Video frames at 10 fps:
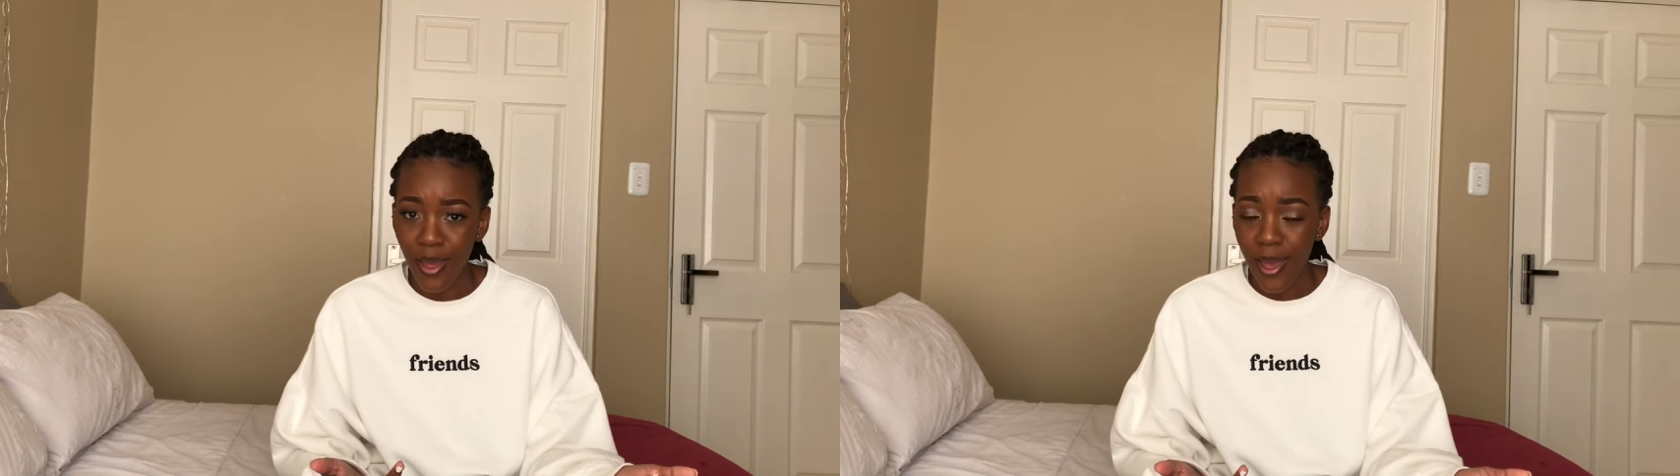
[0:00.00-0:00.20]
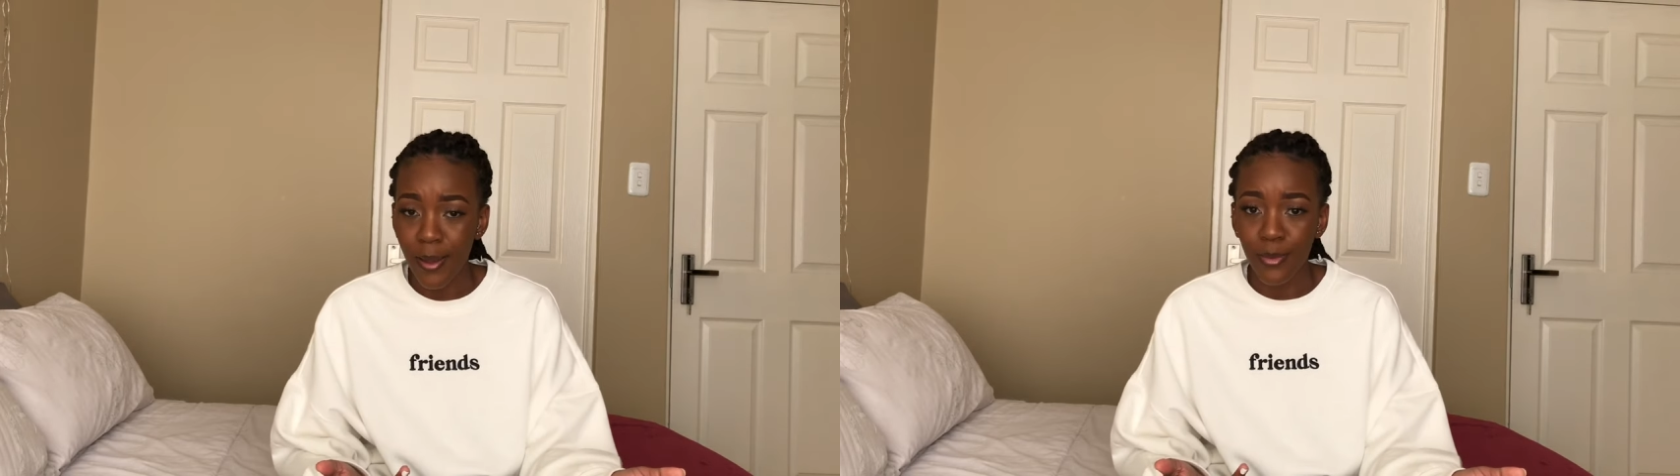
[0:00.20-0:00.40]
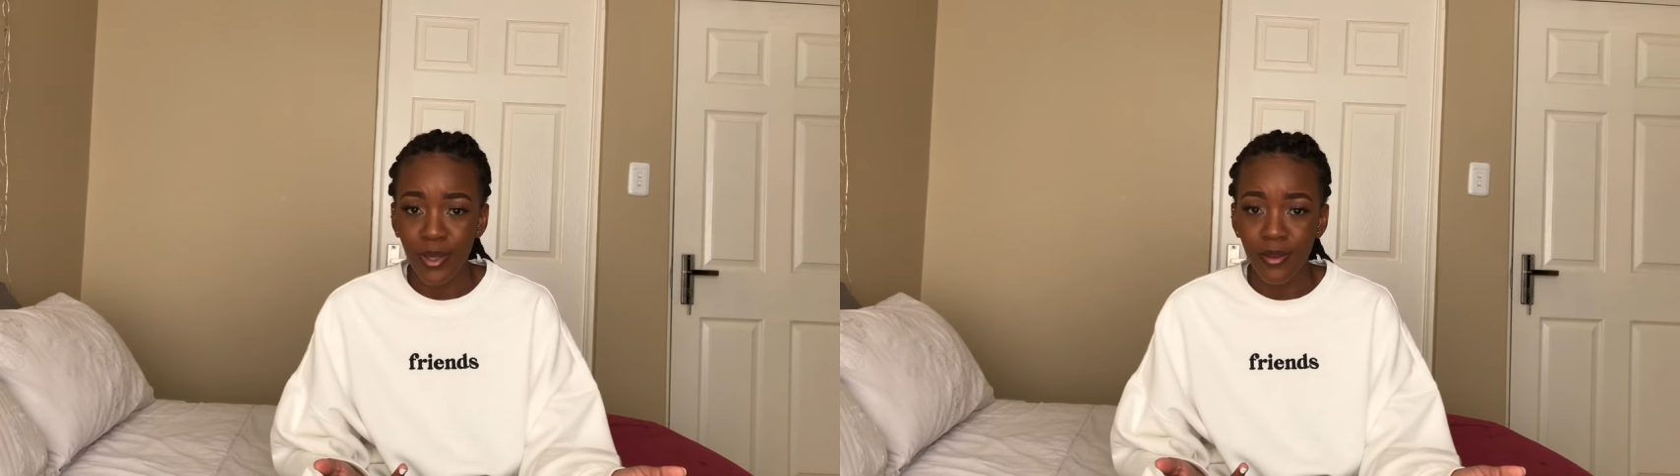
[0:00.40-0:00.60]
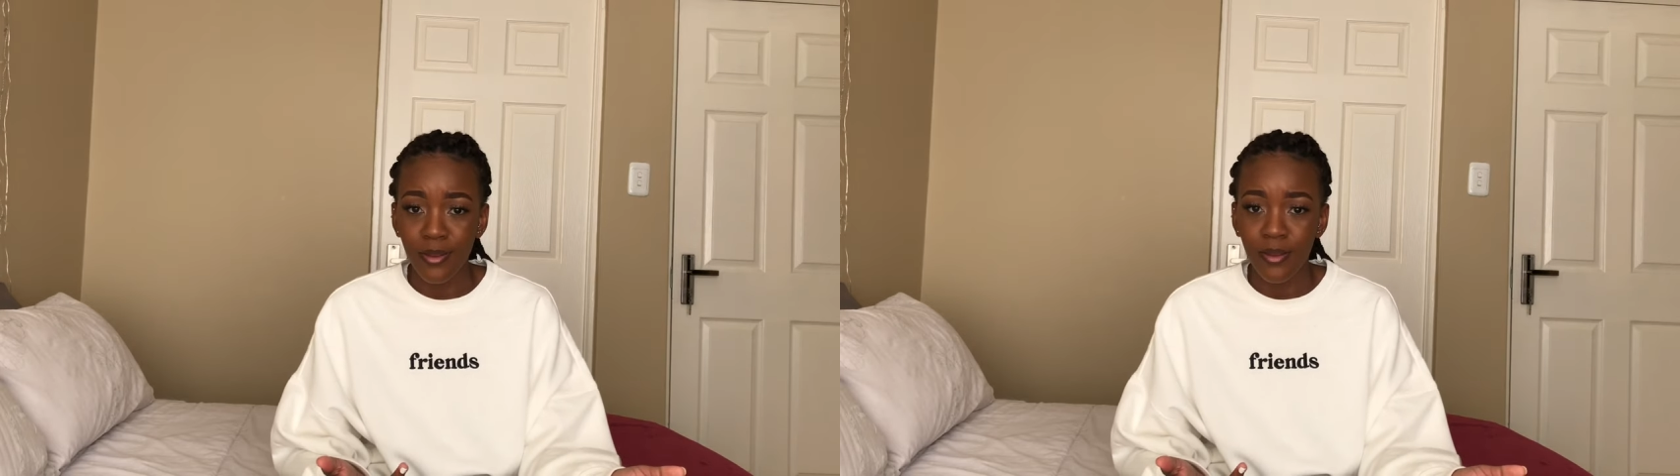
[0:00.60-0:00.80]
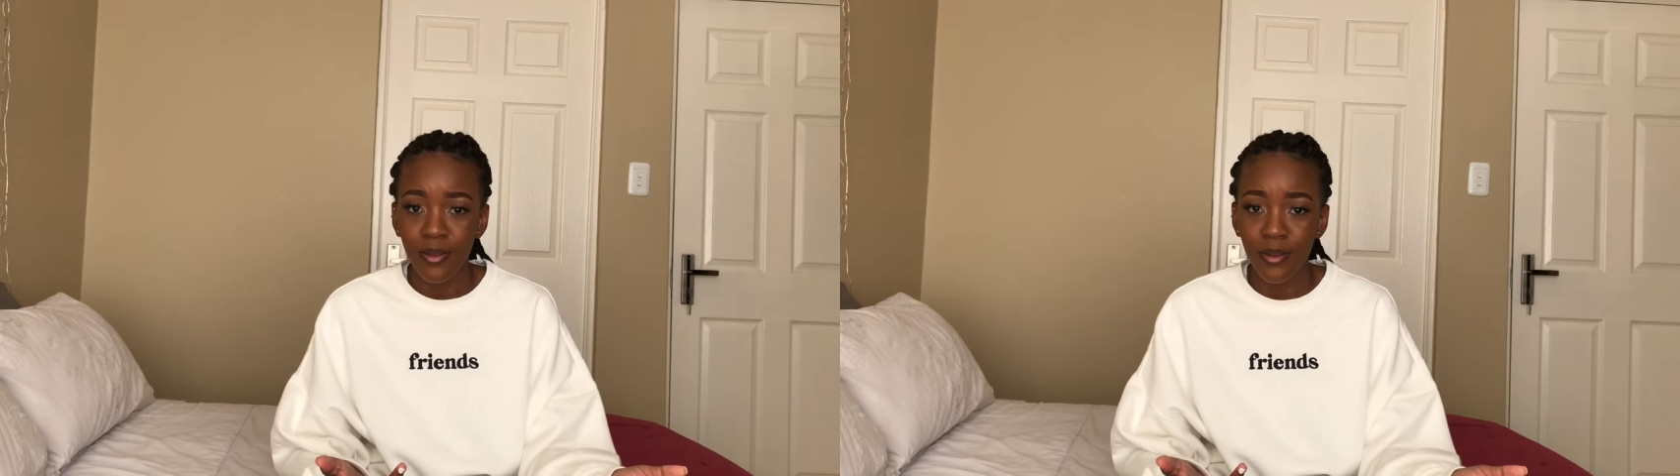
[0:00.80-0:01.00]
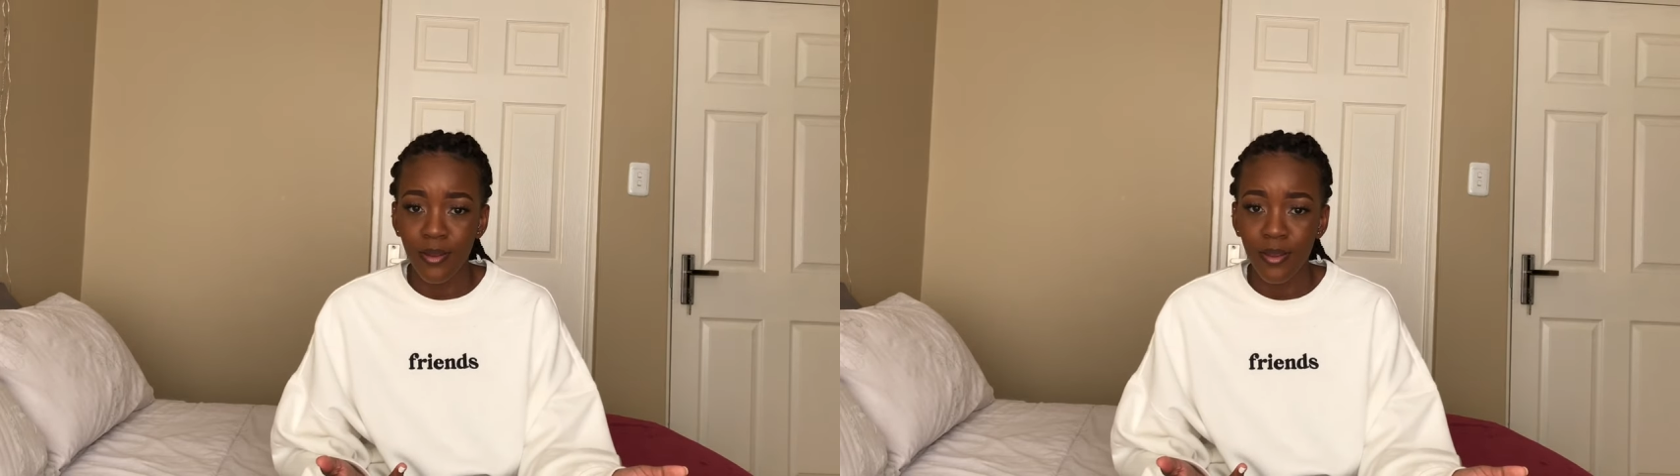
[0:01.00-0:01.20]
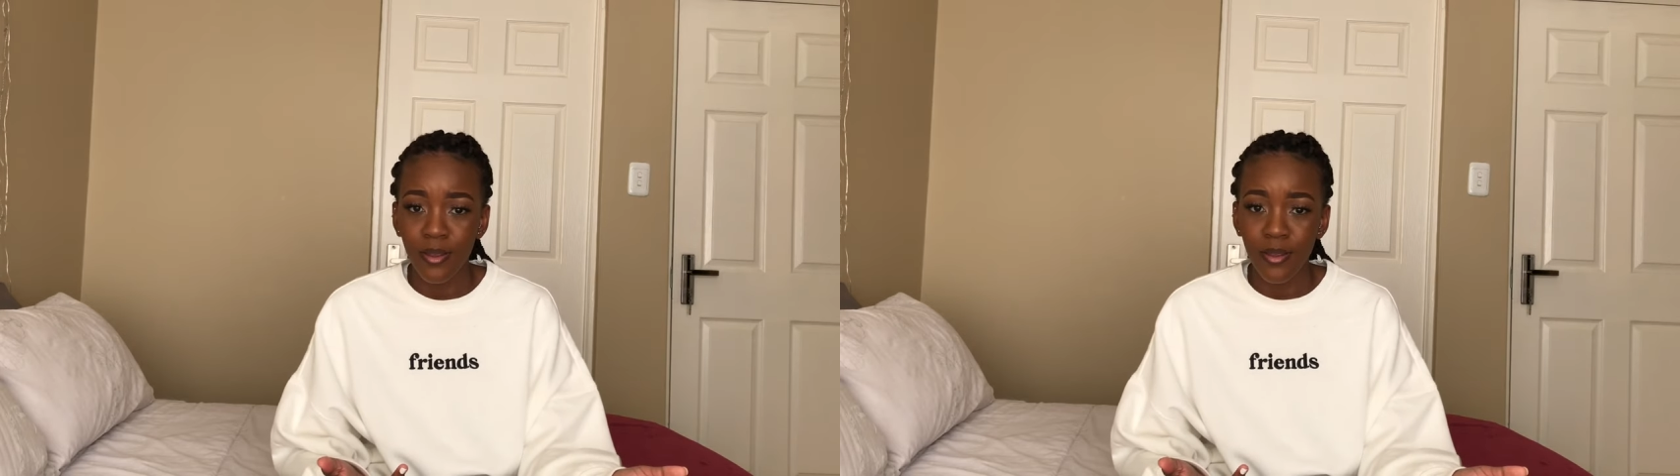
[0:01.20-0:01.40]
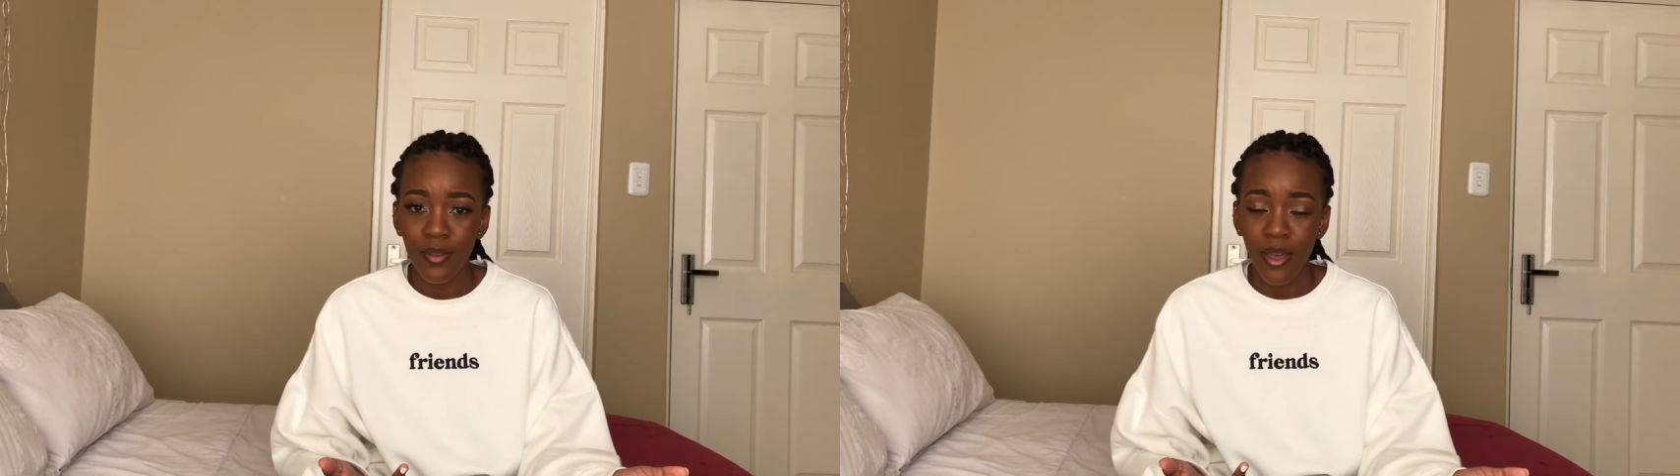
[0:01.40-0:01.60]
I mean,
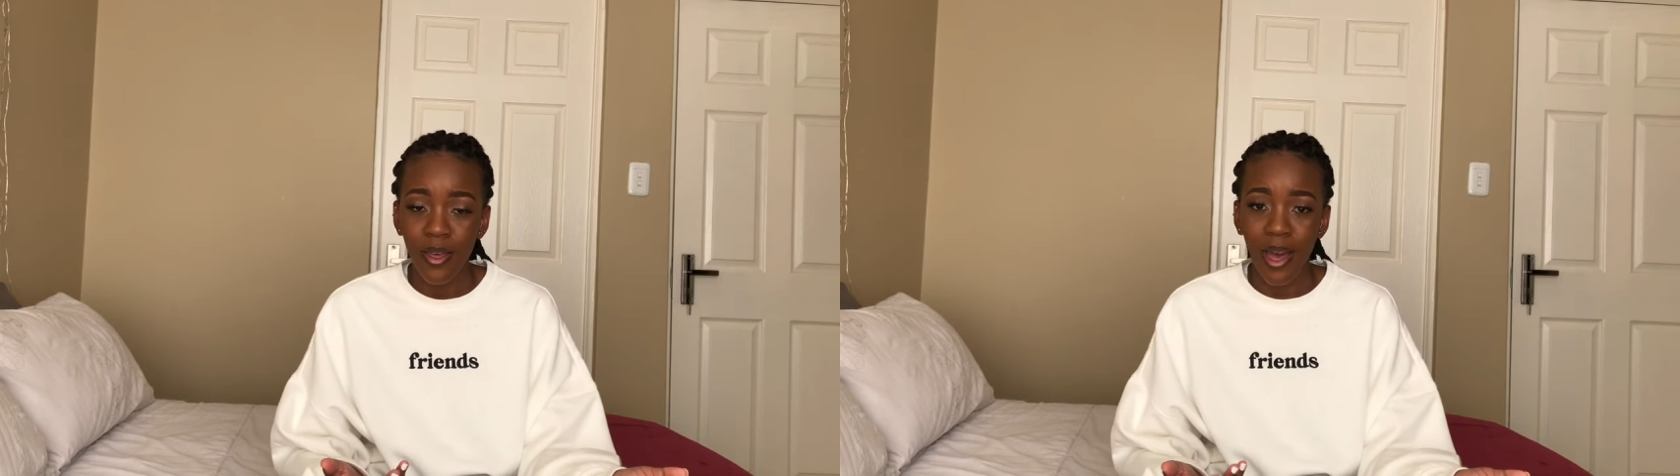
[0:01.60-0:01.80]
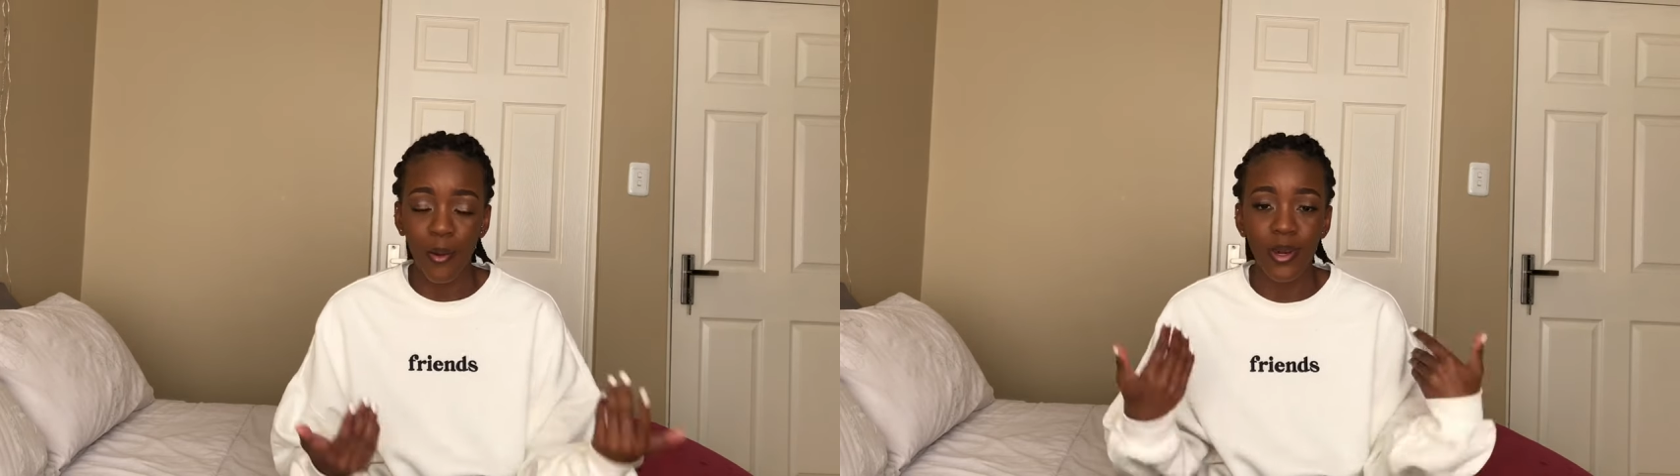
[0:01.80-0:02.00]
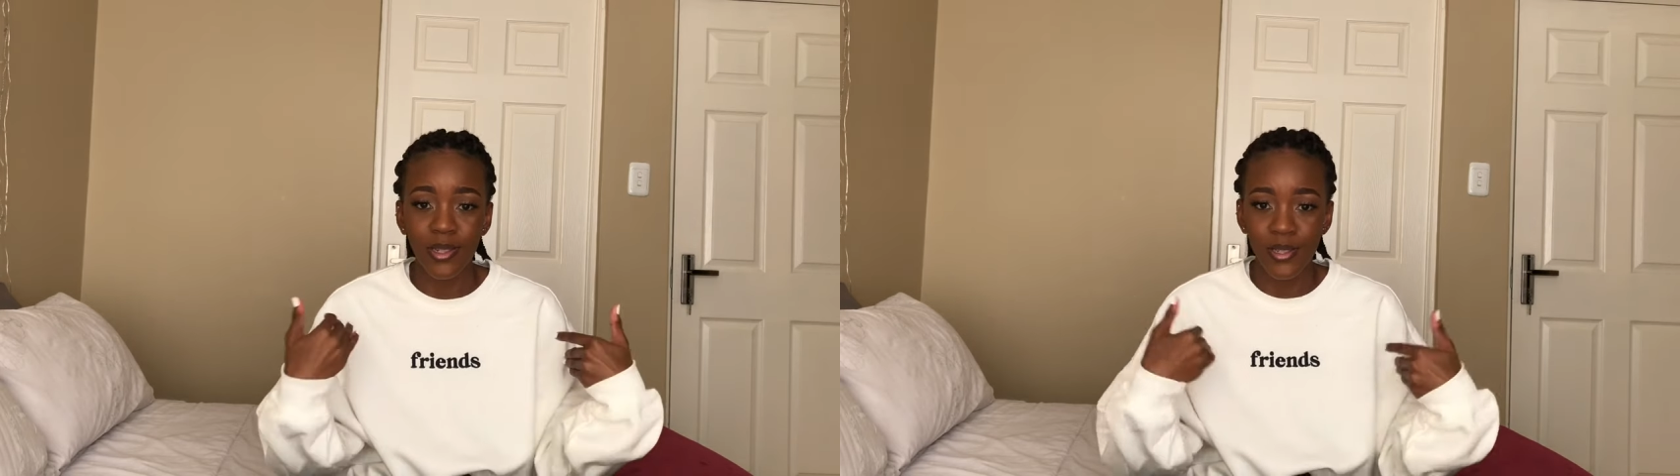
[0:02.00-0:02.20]
according